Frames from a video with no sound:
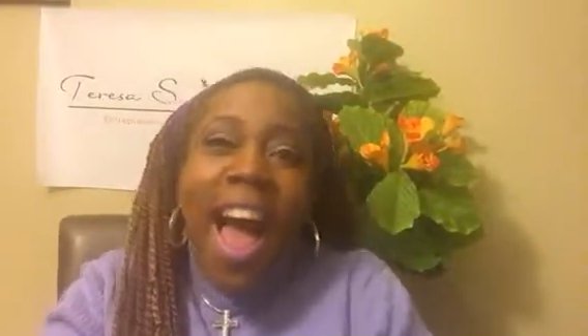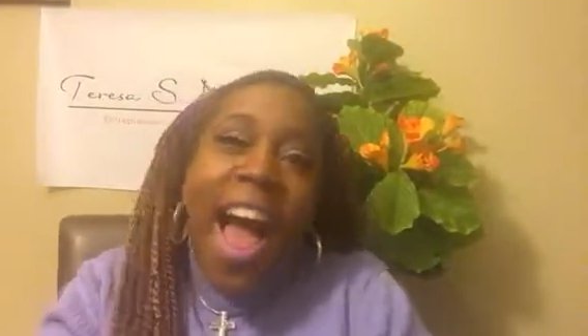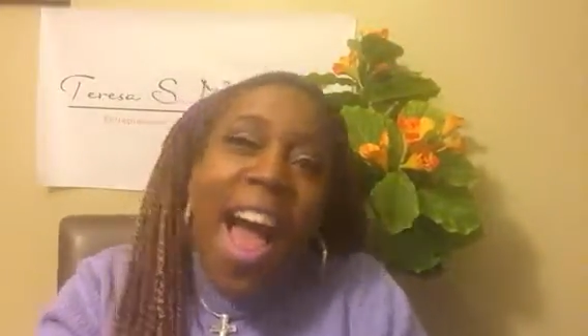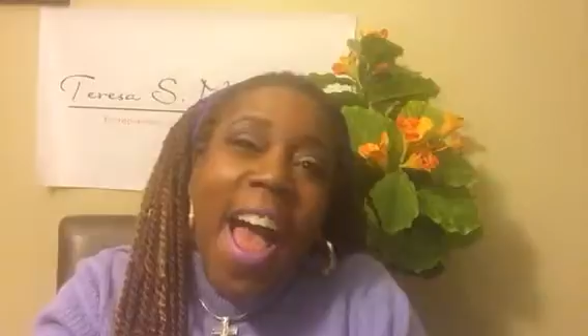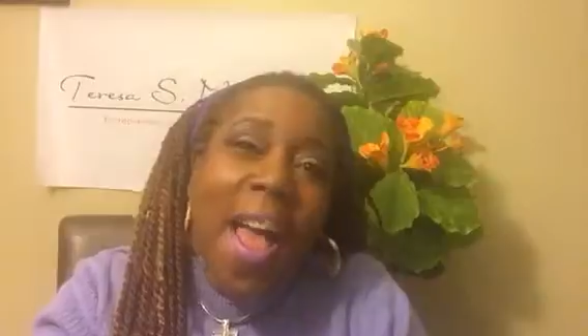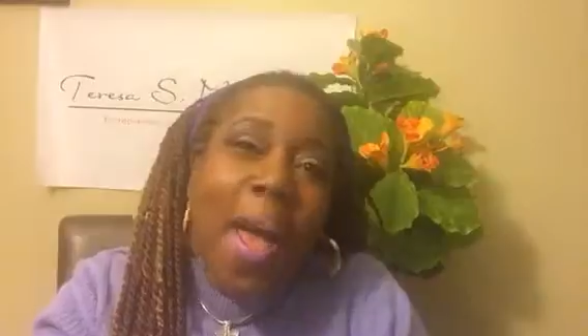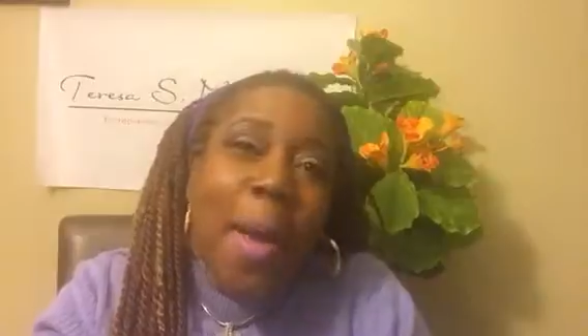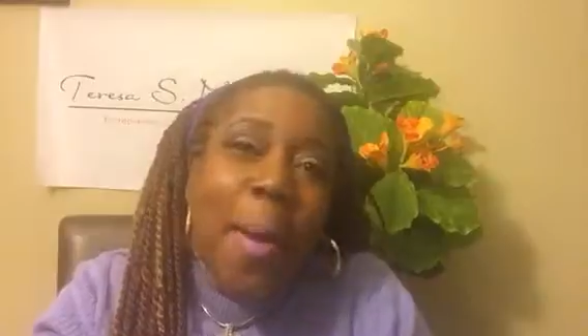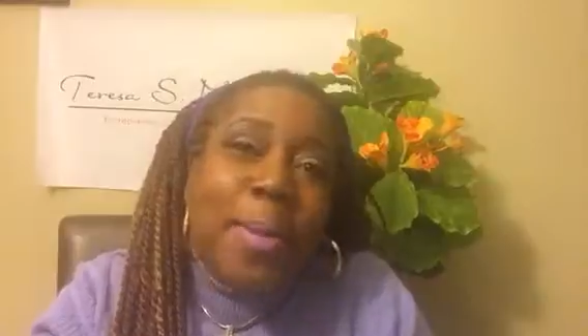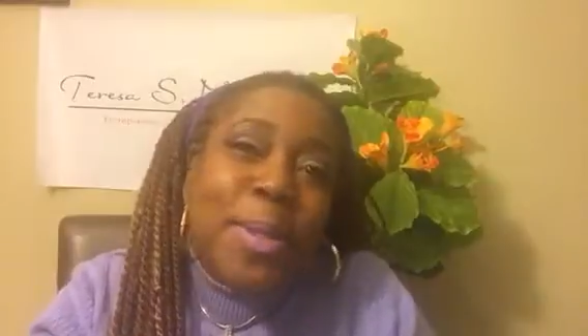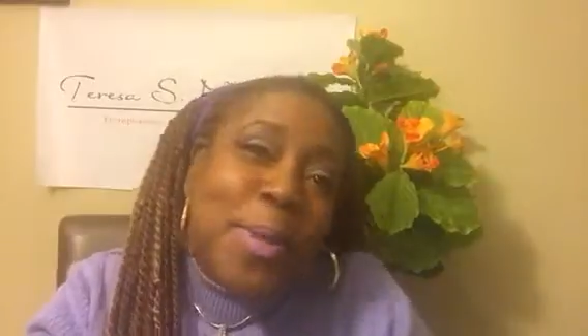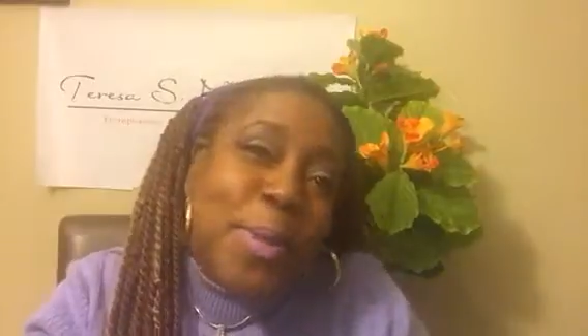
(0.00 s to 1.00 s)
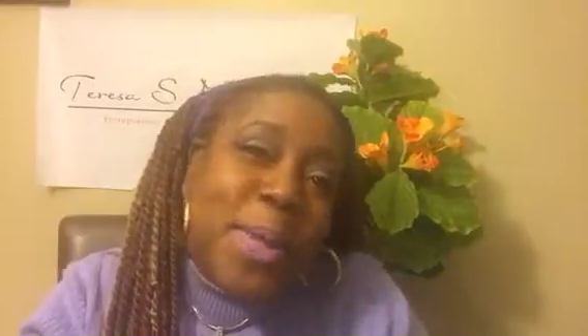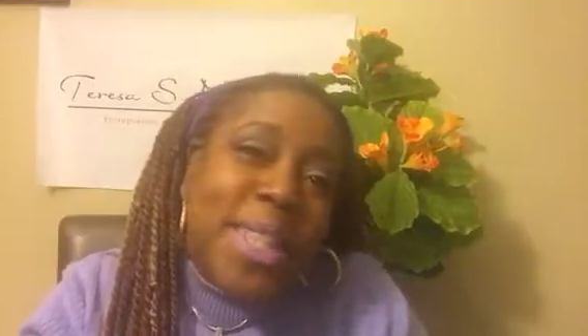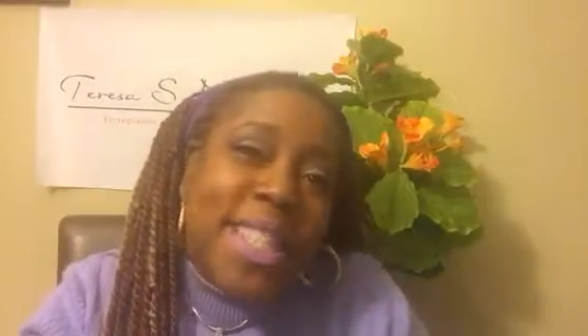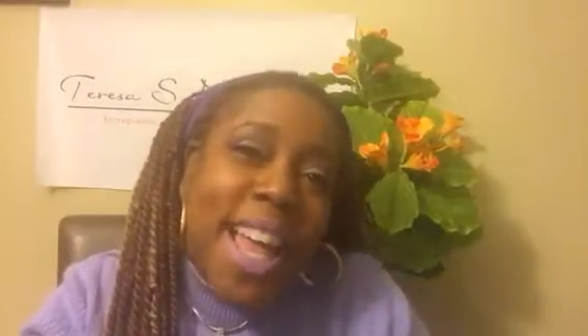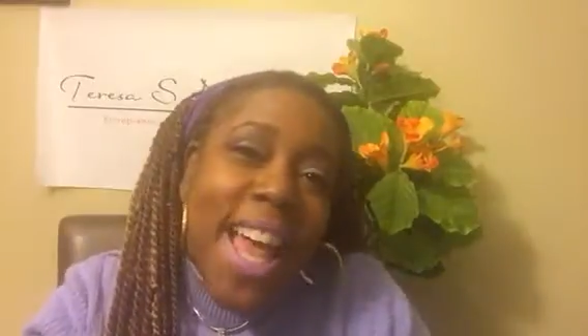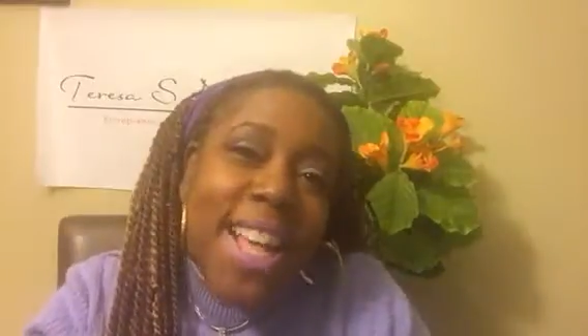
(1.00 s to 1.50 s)
I am
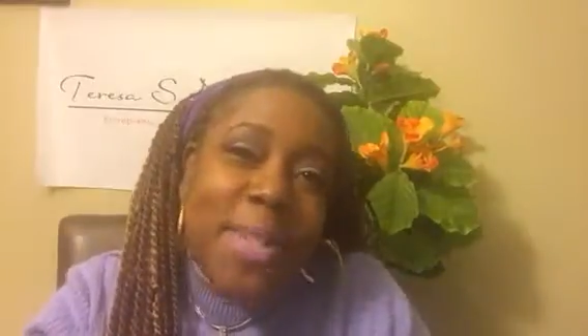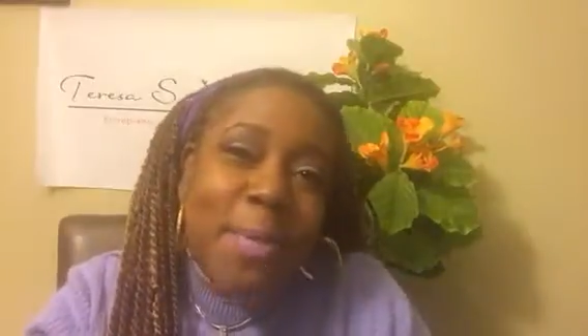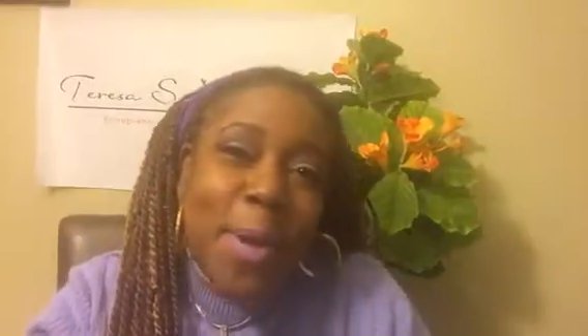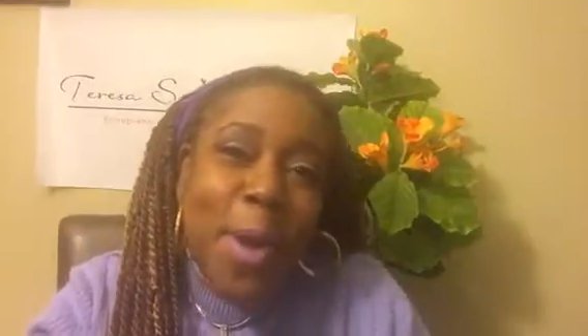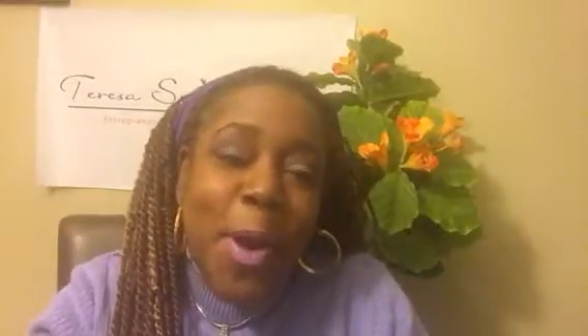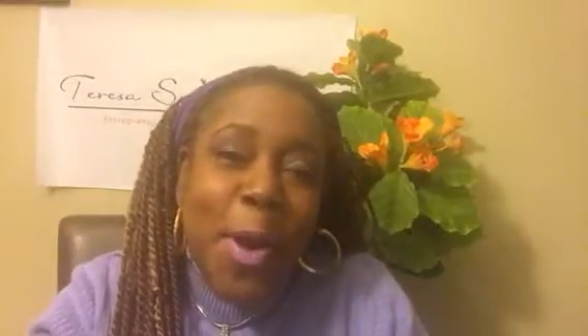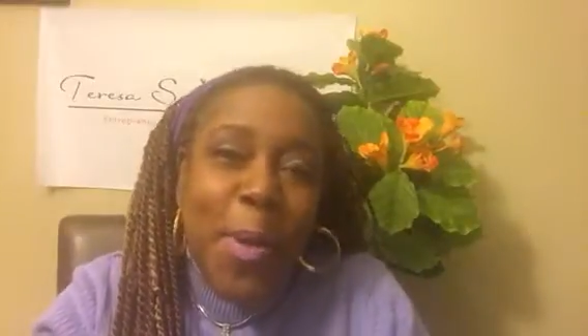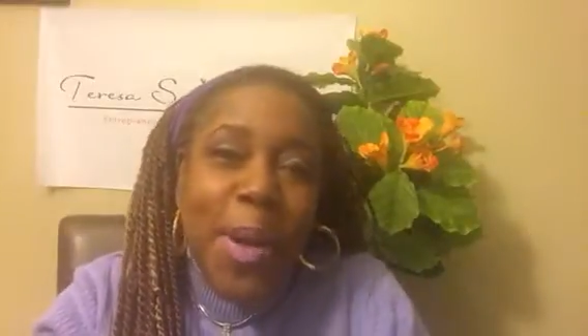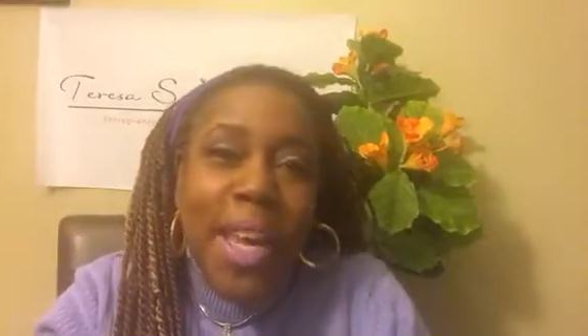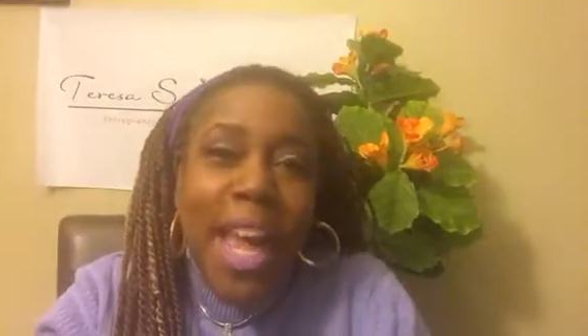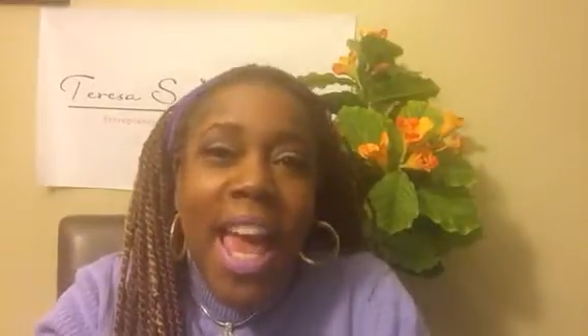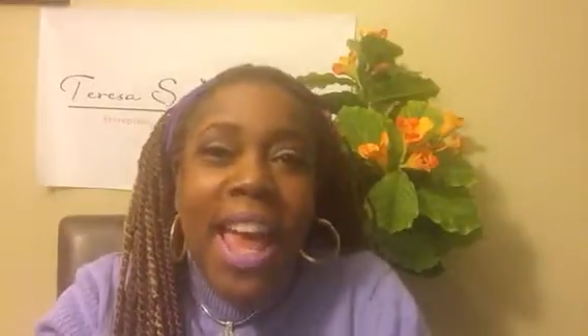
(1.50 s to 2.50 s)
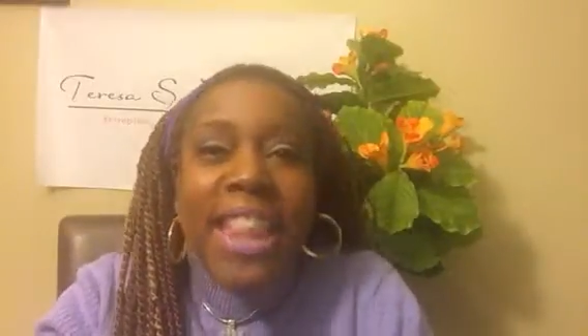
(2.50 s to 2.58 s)
Teresa S. McCurry,